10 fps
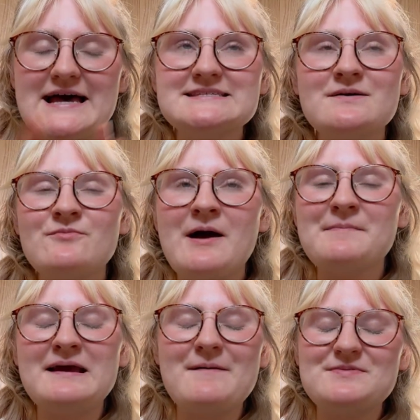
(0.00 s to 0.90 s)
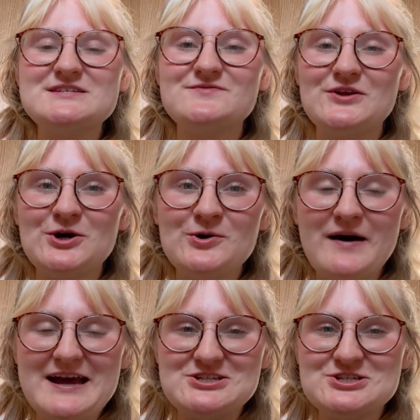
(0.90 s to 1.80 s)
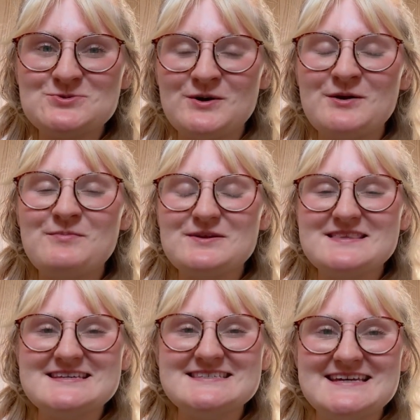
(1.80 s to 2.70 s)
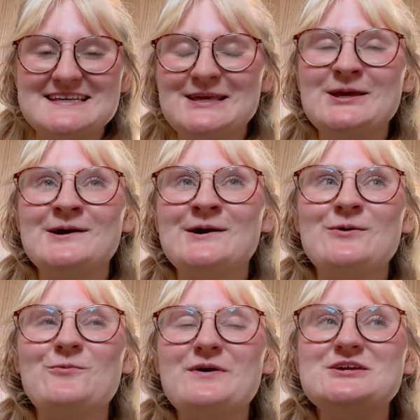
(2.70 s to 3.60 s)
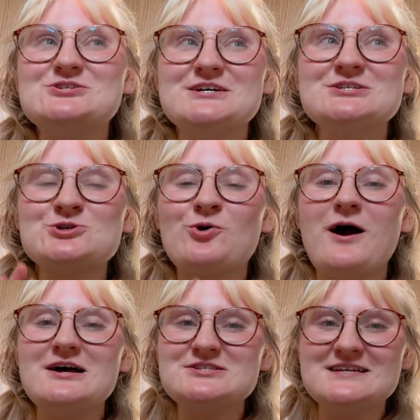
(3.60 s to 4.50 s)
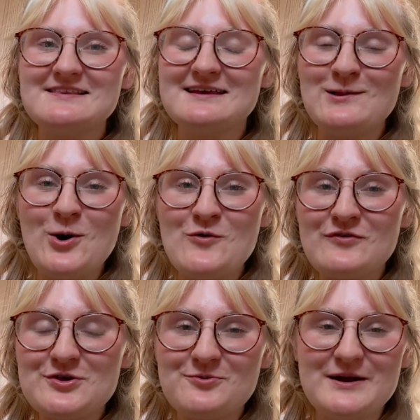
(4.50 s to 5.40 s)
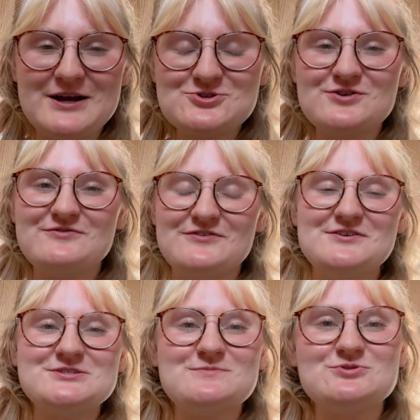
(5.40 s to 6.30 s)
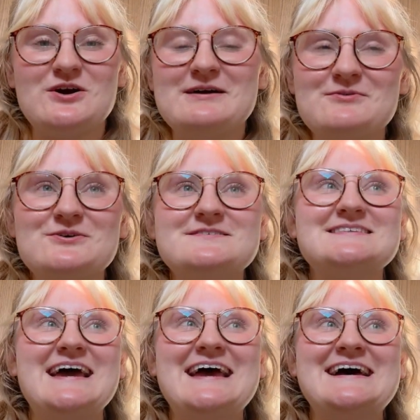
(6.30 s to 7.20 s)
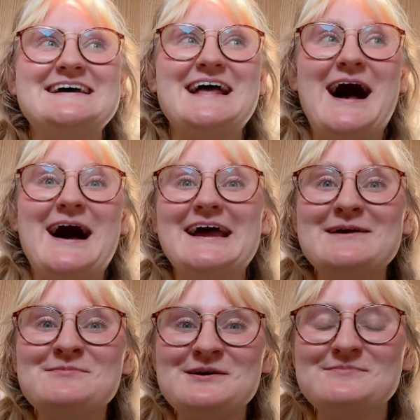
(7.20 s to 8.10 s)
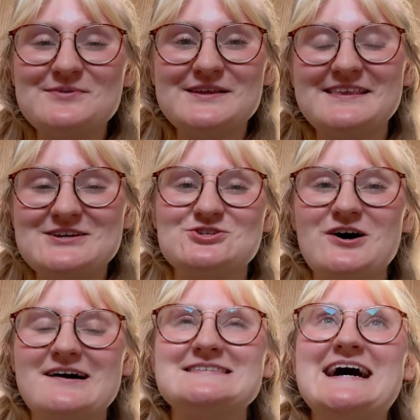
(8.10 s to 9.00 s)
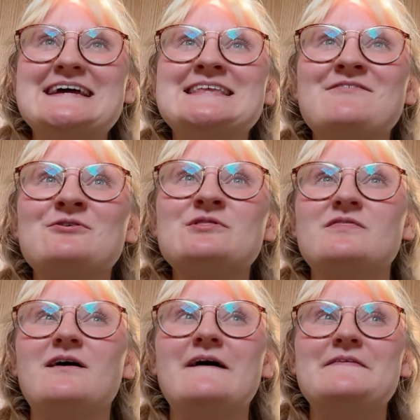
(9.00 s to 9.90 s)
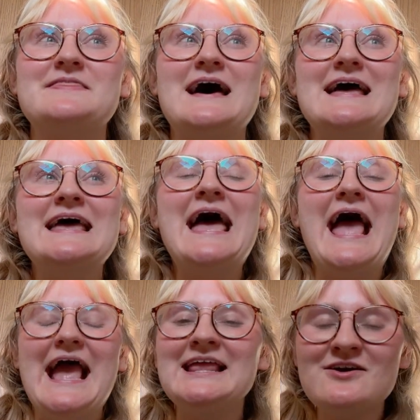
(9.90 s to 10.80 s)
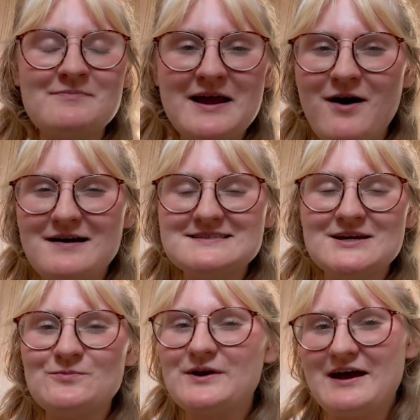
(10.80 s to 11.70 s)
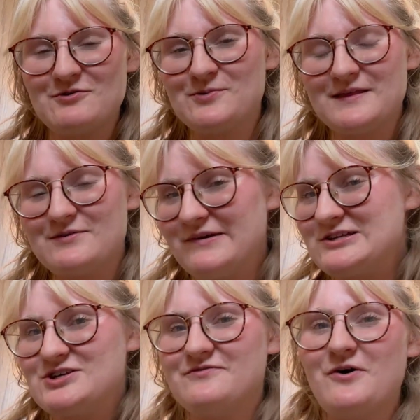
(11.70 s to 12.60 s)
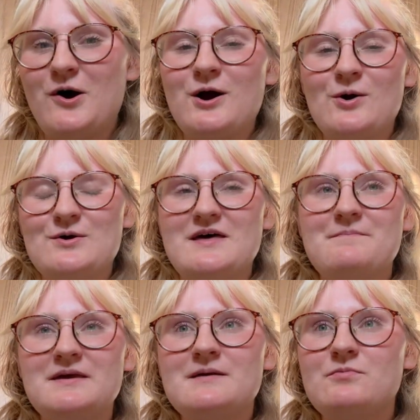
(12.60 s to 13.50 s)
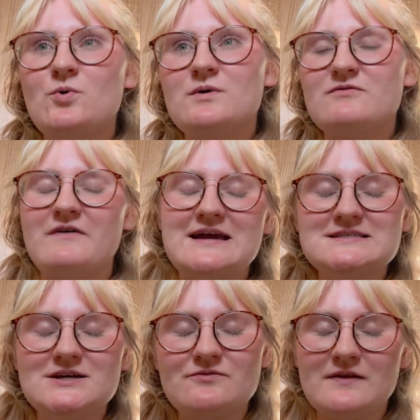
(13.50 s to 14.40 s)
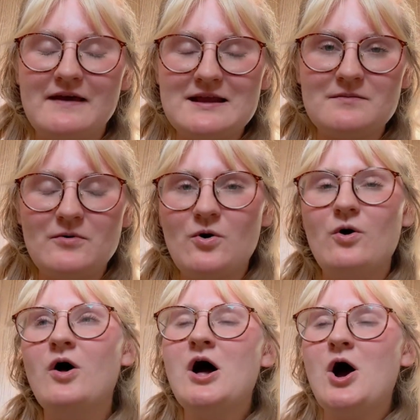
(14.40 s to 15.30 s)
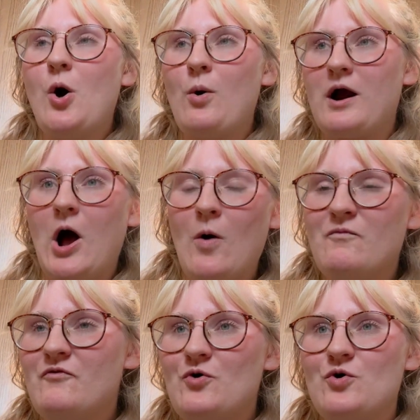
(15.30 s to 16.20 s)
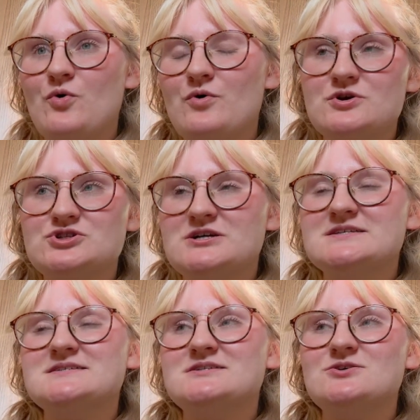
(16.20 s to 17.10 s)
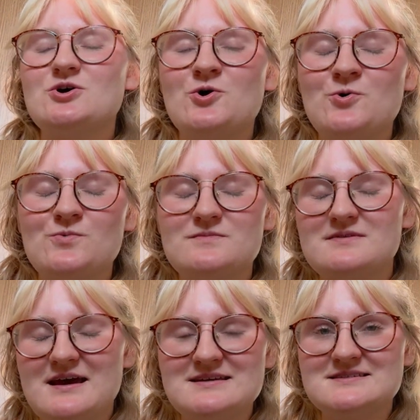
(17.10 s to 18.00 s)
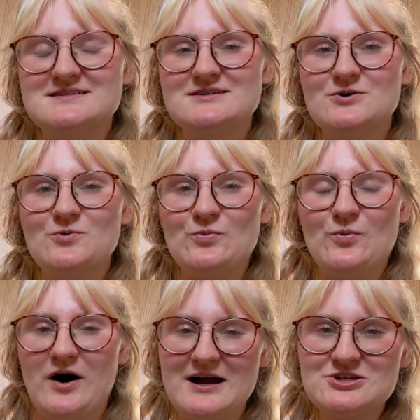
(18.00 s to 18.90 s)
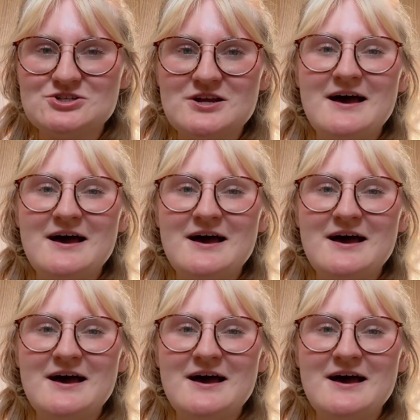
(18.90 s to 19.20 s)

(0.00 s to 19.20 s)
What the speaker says: As I'm wrapping up this video, I just want to put this in here. We just crossed a little over 350 subscribers, and I am completely shocked. I never thought that any of my content would ever really reach it far, or that people would find it relatable or helpful or just, nice to watch.